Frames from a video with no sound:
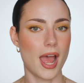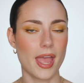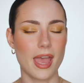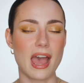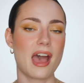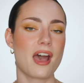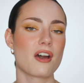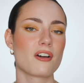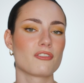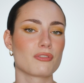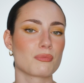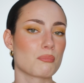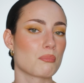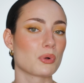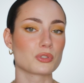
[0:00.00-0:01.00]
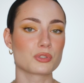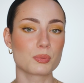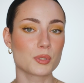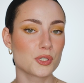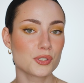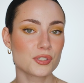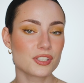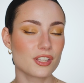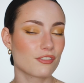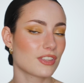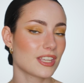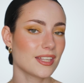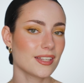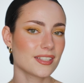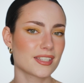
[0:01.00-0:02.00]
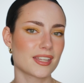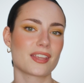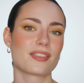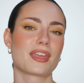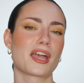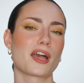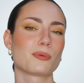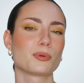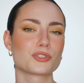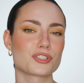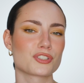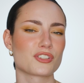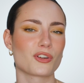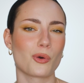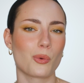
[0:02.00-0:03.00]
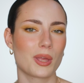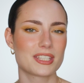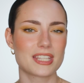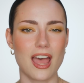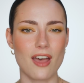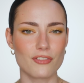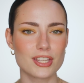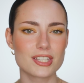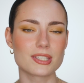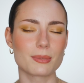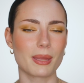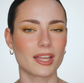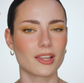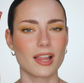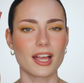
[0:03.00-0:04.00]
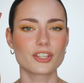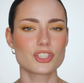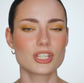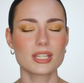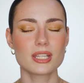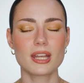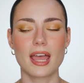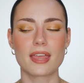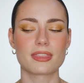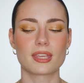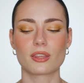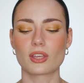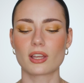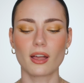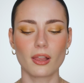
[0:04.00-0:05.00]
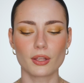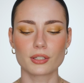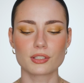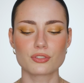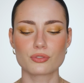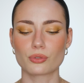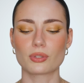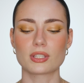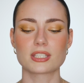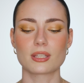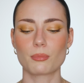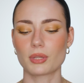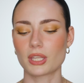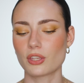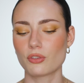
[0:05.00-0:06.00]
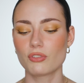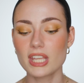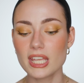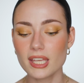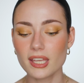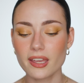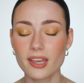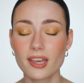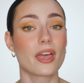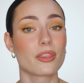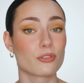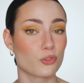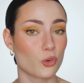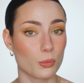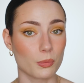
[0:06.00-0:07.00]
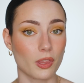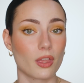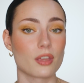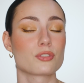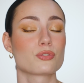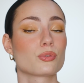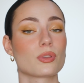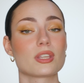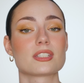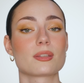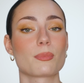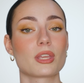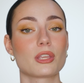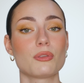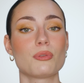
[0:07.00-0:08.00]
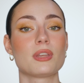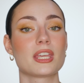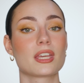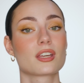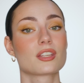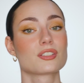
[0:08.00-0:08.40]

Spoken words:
I have multiples of these and I think I will just always have this in my collection. I think the color is truly something unique and the formula is truly something unique.